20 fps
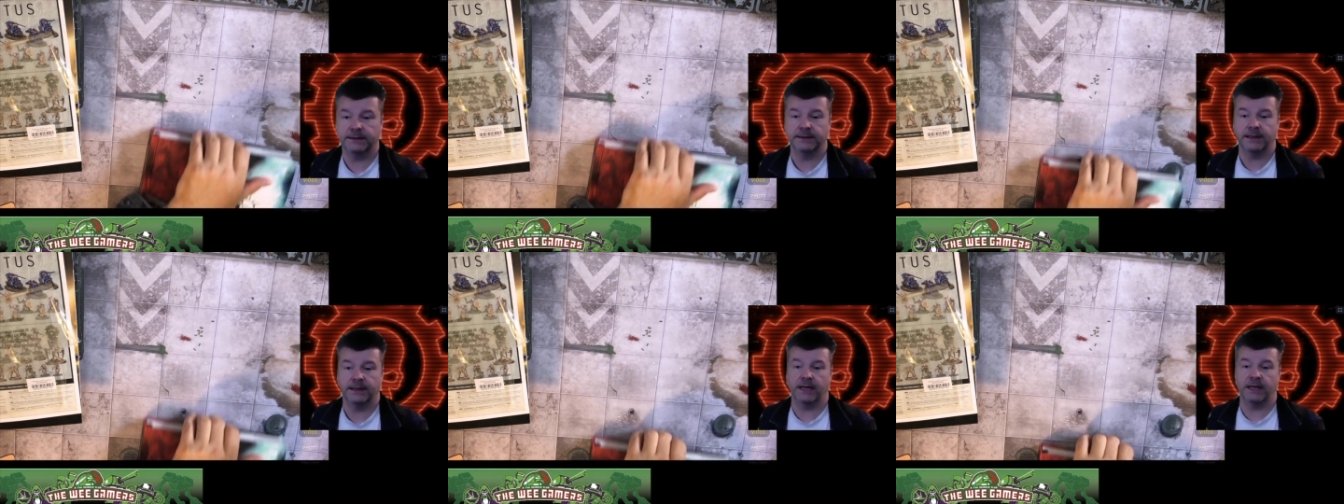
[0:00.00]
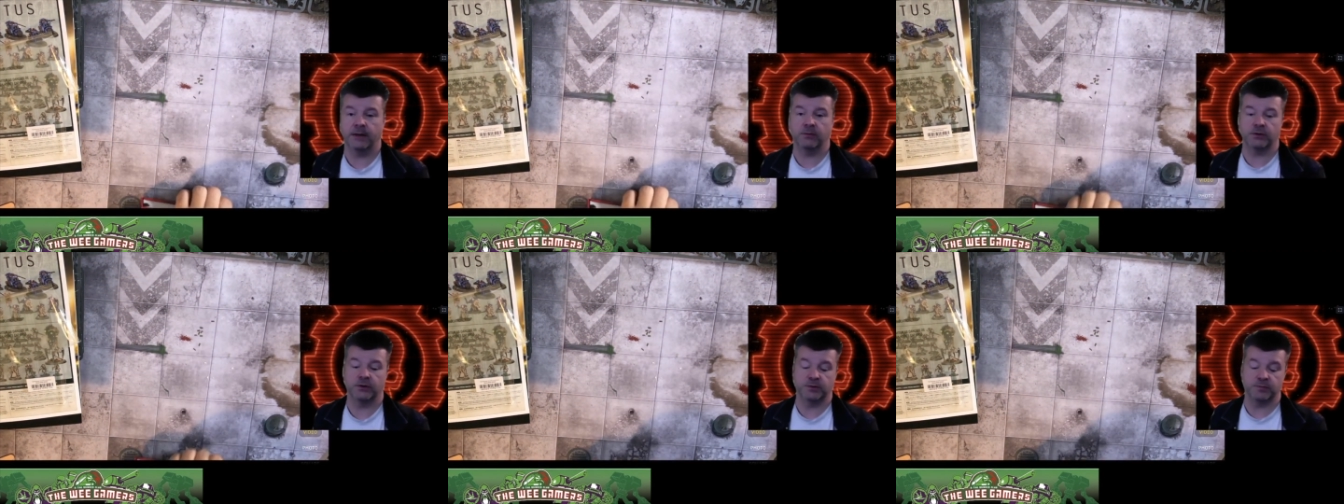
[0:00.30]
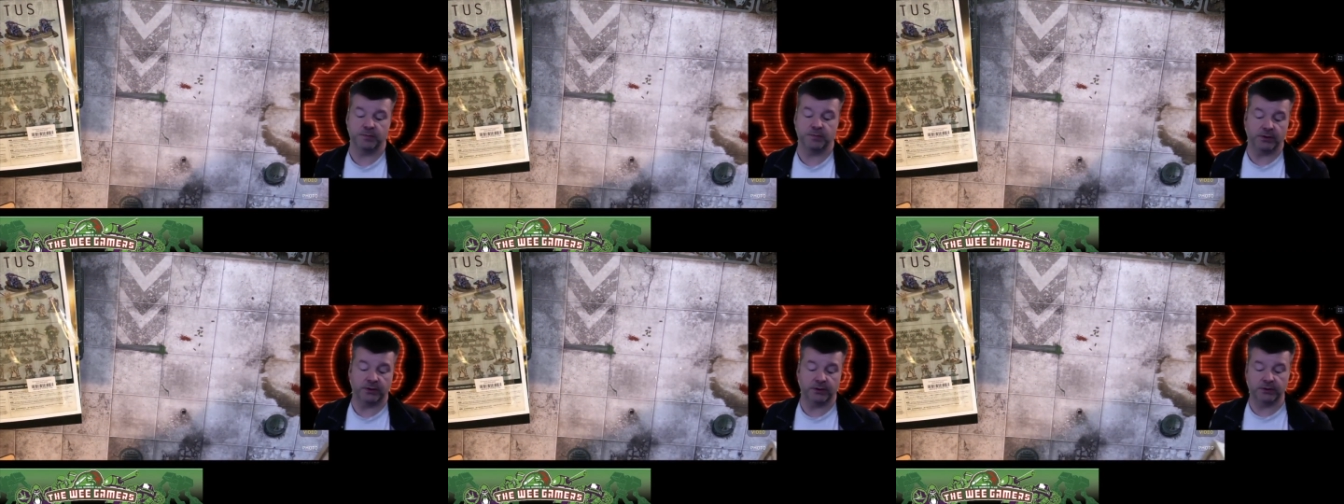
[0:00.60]
Anyone who's
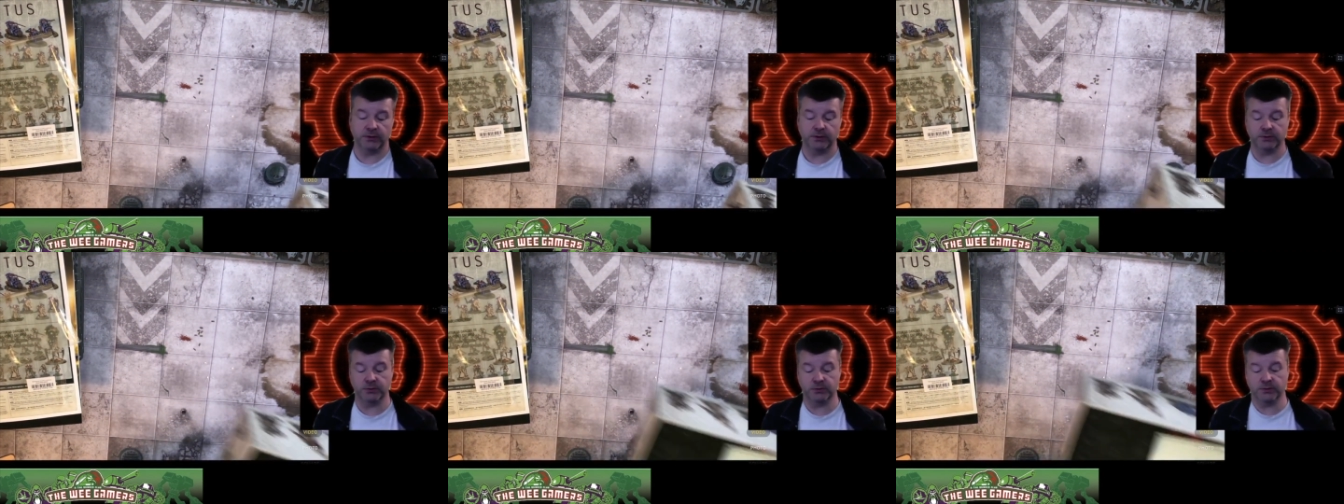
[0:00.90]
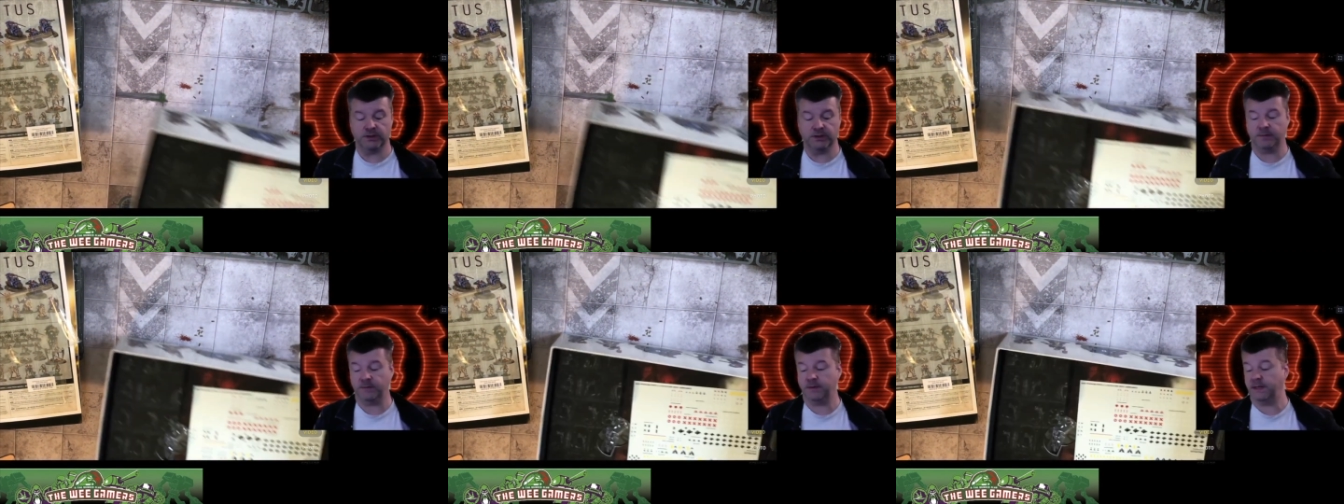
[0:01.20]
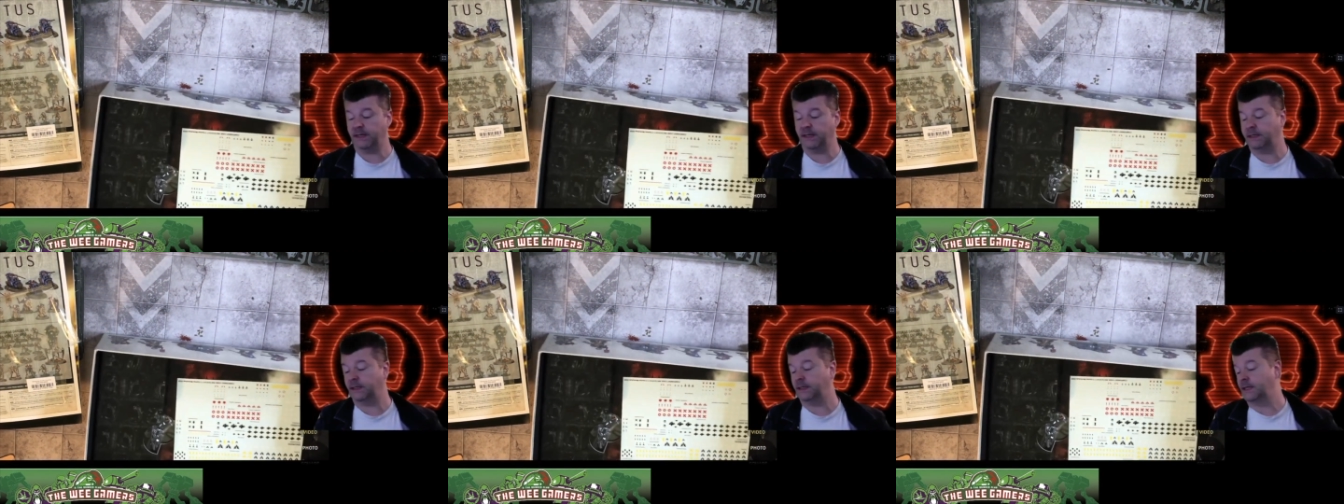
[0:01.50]
bought it knows what they
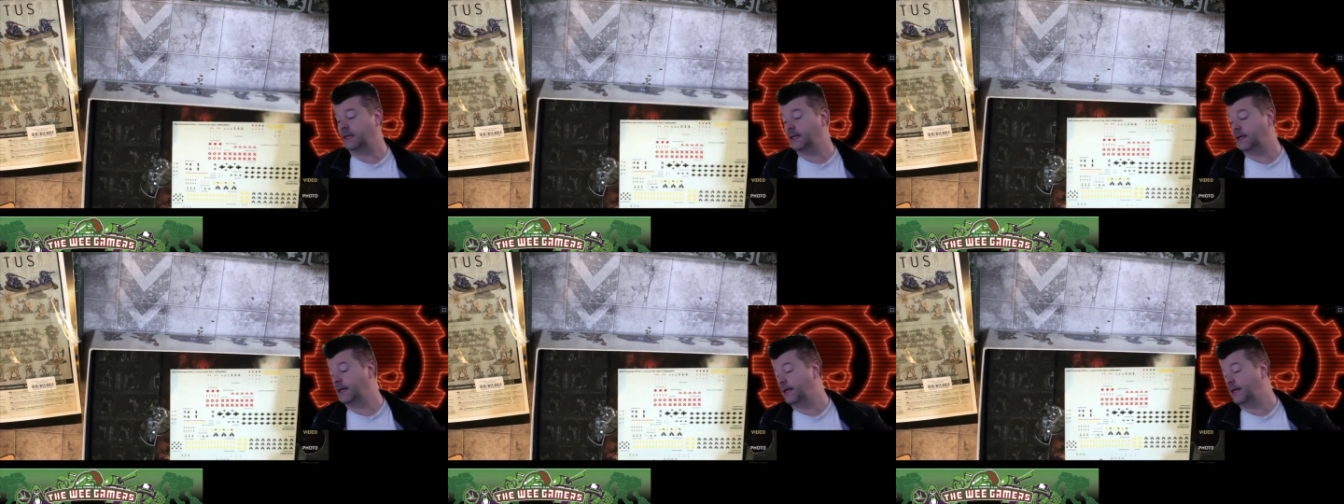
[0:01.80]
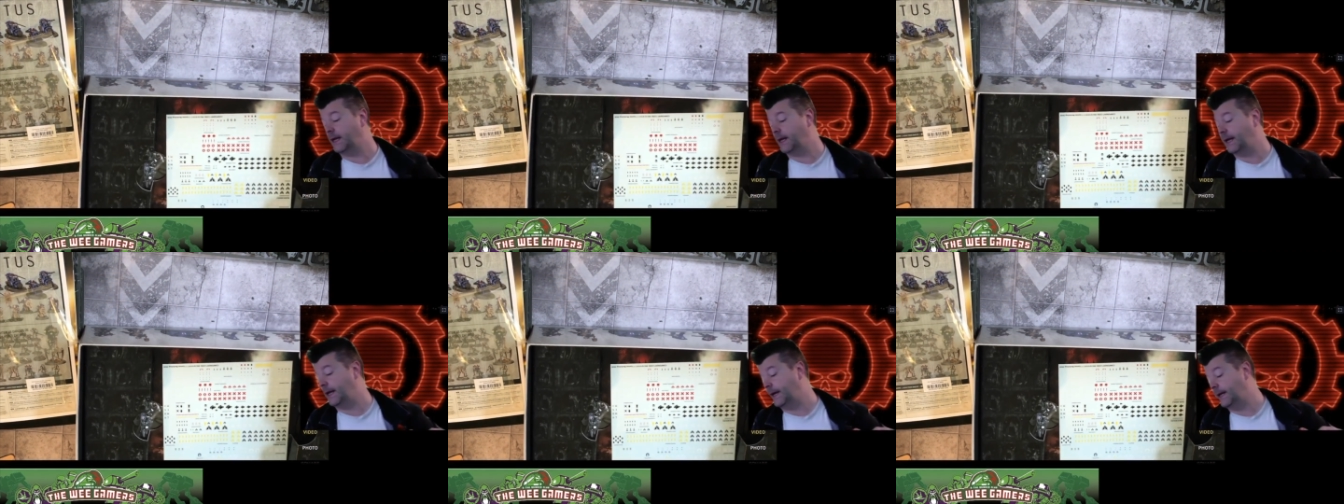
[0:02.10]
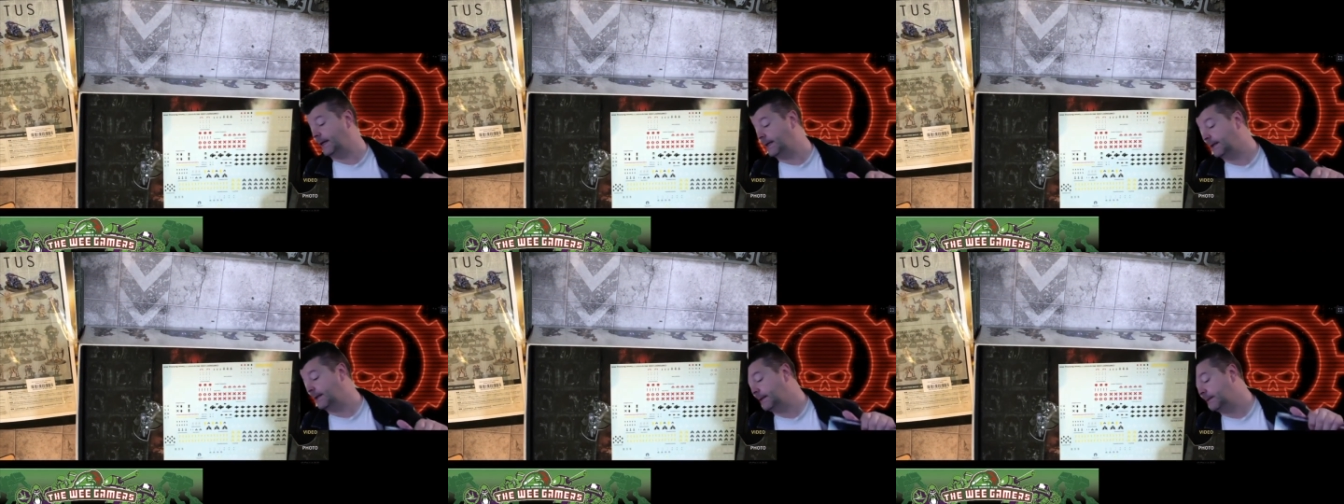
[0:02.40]
paid.
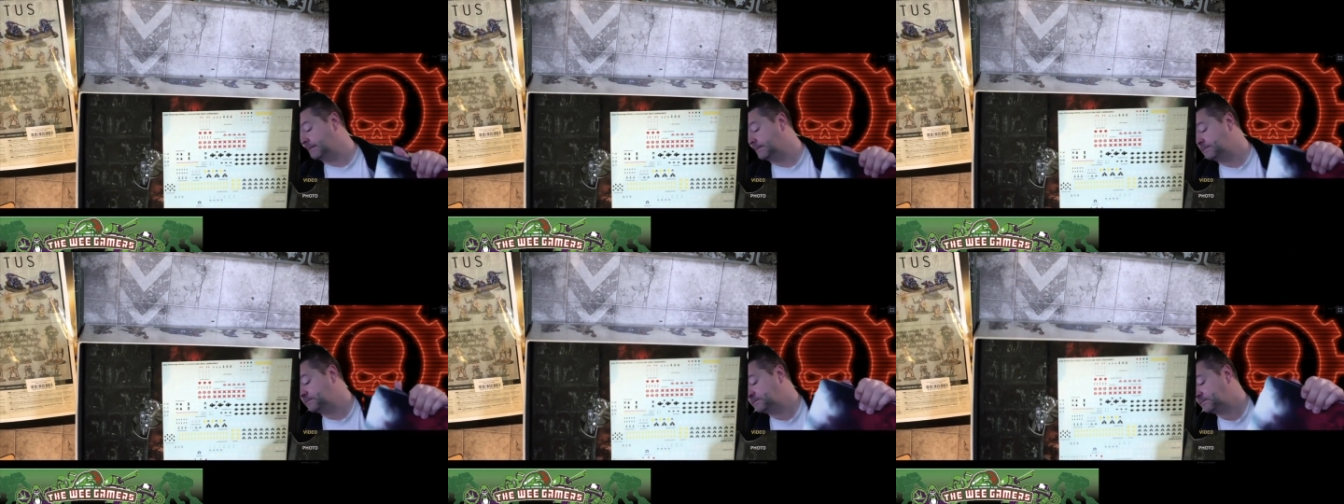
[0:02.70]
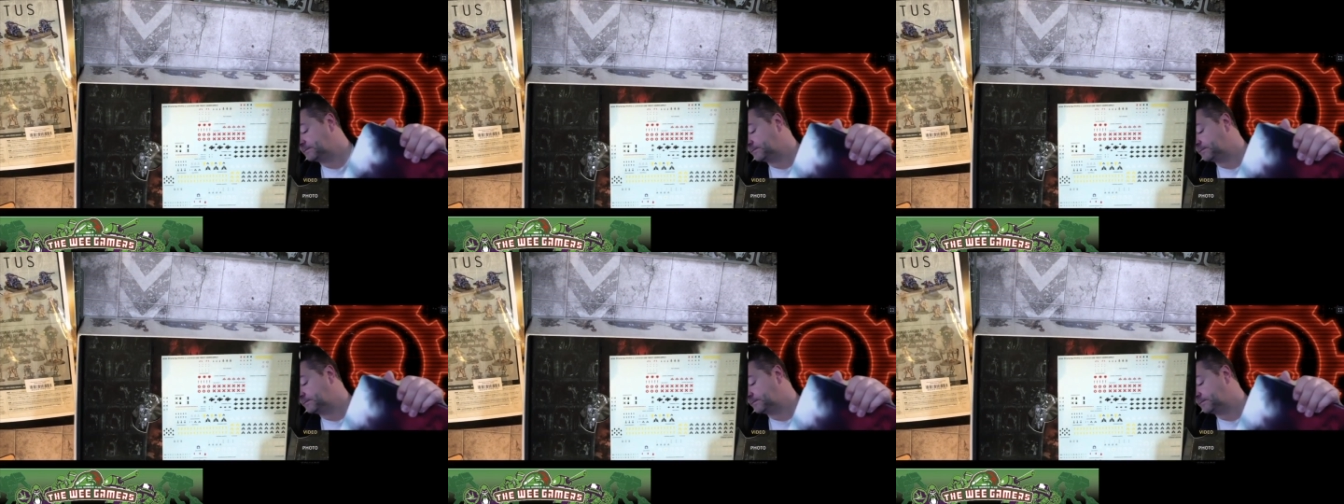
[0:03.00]
Um,